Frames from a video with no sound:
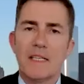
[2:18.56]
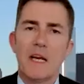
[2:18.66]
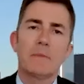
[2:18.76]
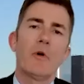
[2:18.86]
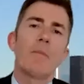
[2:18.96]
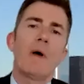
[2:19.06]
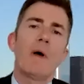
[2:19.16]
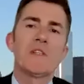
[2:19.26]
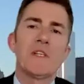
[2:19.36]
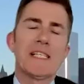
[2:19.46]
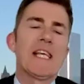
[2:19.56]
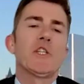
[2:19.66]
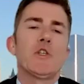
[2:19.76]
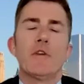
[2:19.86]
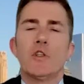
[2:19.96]
tell us more about the success
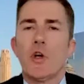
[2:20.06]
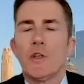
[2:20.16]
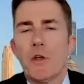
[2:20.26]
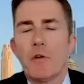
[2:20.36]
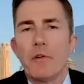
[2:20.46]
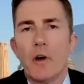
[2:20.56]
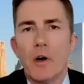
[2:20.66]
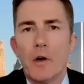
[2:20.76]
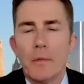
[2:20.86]
you've enjoyed so far.